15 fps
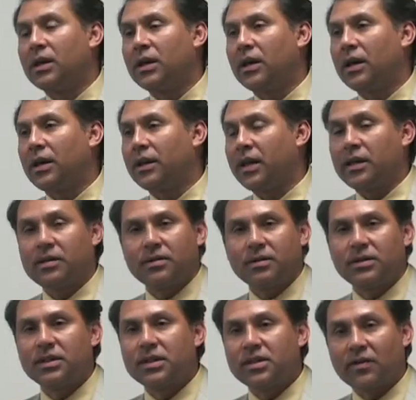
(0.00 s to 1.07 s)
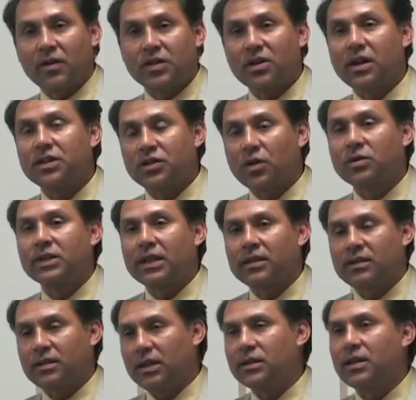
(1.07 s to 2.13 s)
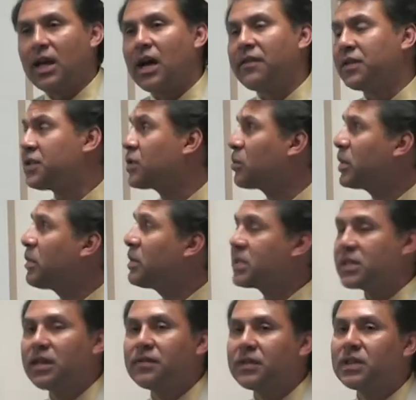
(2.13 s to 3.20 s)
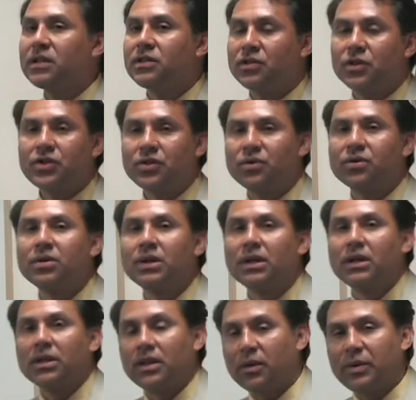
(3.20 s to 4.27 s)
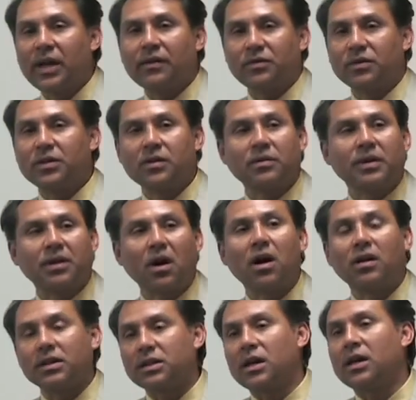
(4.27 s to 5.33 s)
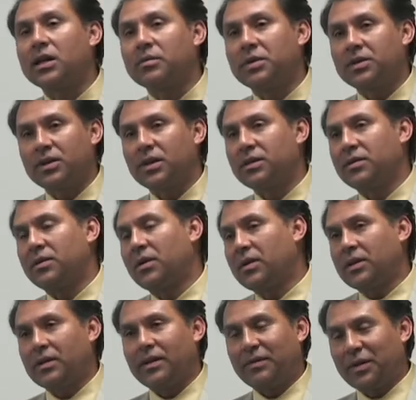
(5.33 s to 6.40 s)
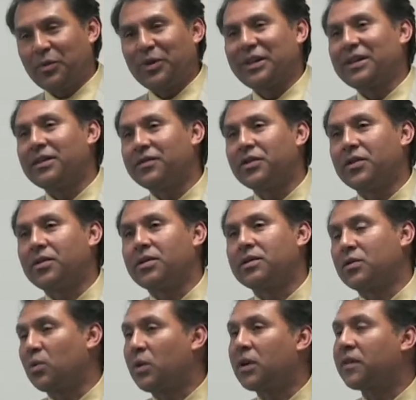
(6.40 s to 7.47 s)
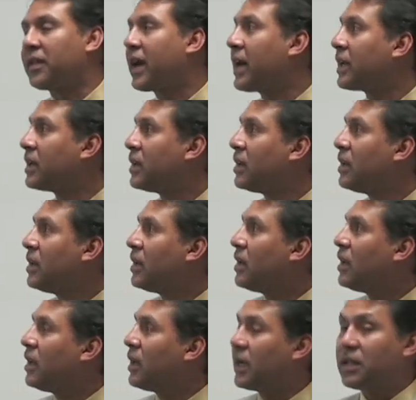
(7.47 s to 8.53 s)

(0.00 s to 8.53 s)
uh, that cities of our size don't tend to have. And so public safety is an issue that we have to deal with all the time, as, as anyone who lives here is aware of that. Uh,